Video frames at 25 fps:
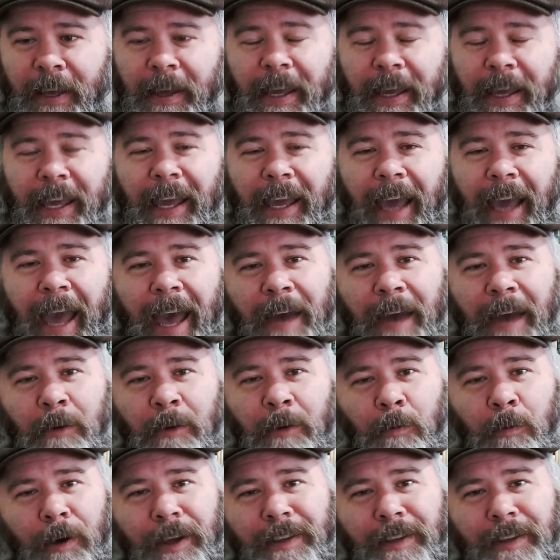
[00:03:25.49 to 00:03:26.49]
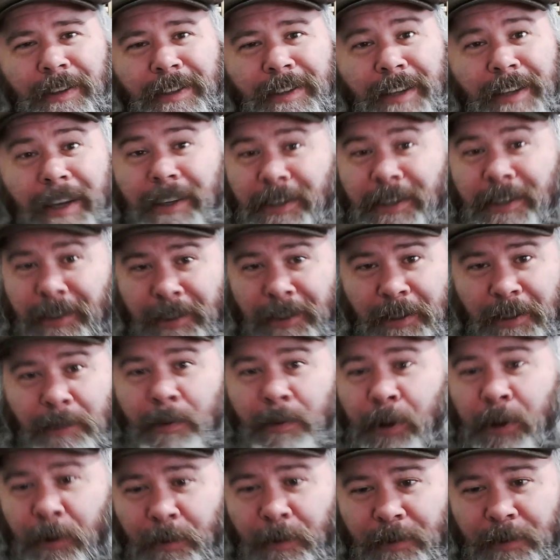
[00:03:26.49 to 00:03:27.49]
he had one such
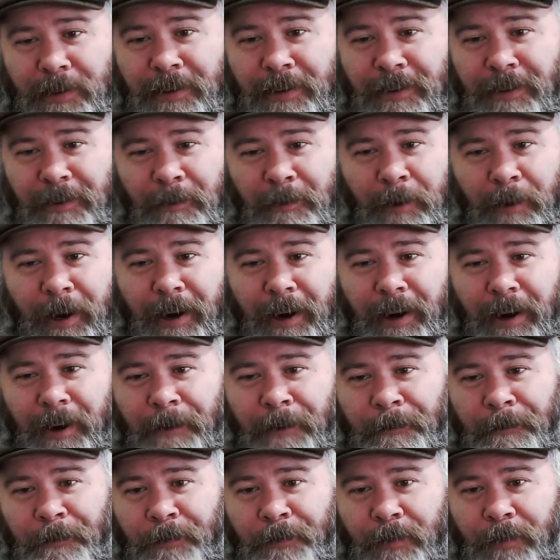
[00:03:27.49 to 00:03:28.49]
dispute where